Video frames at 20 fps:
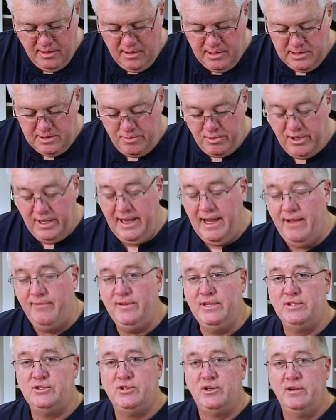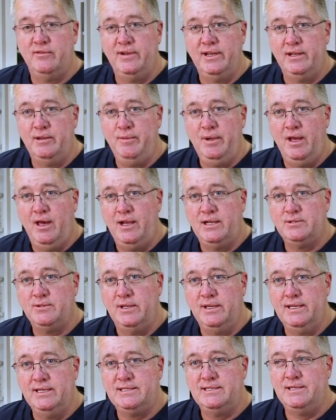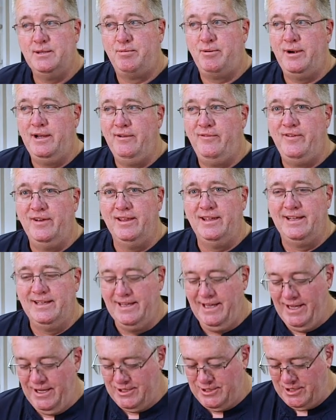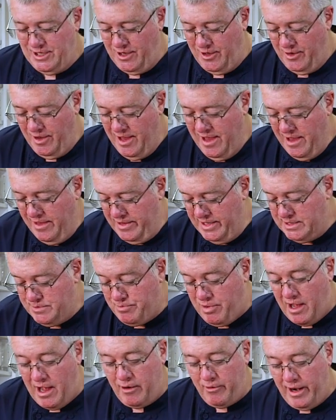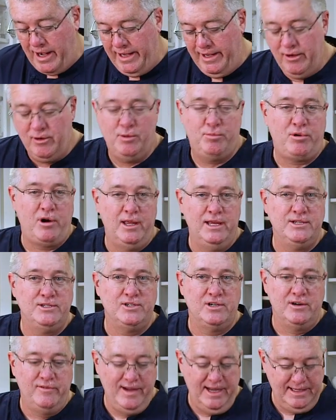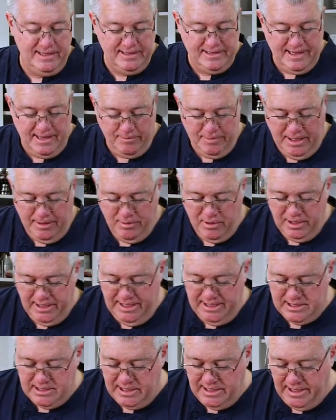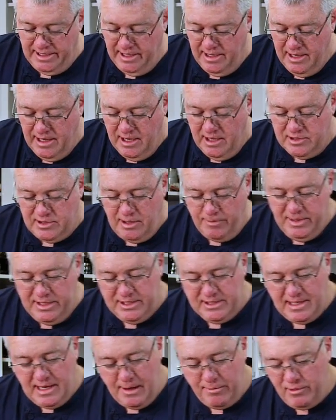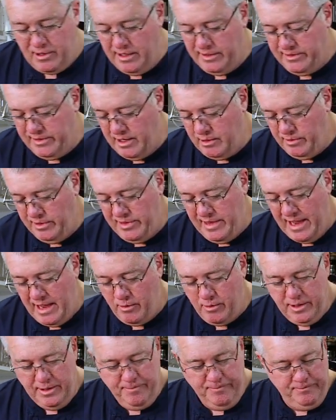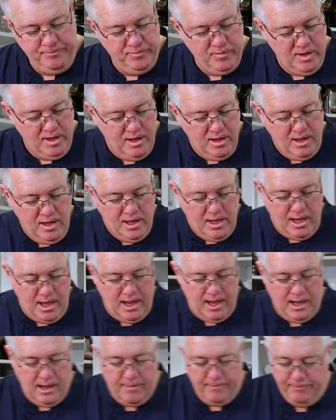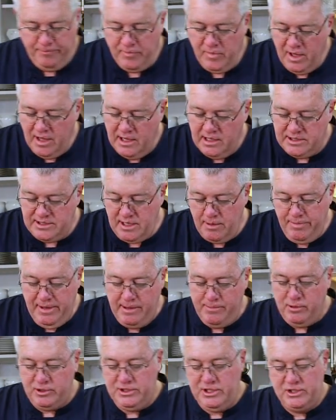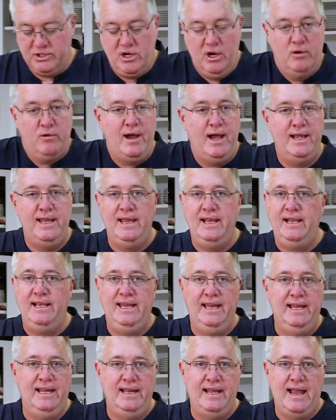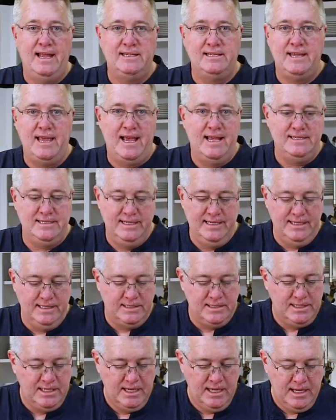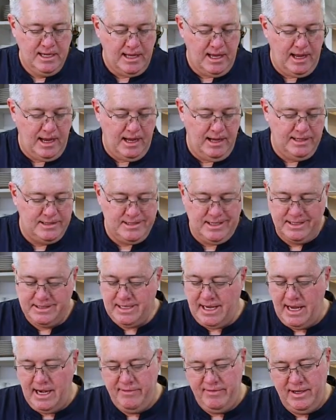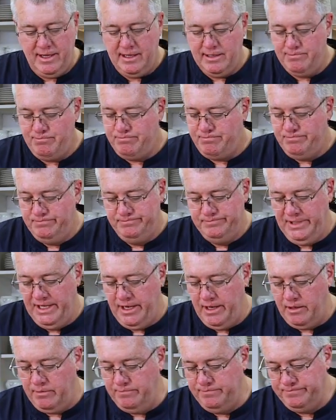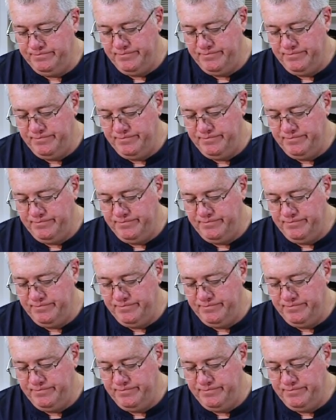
it's a pretty hefty serving, to be honest with you. This is a pretty filling dish, so this pot right here will probably serve 8 to 10 people easily. So I'm gonna stop right there with that one. Some people just go right in and eat it as is. It's kind of a, you know,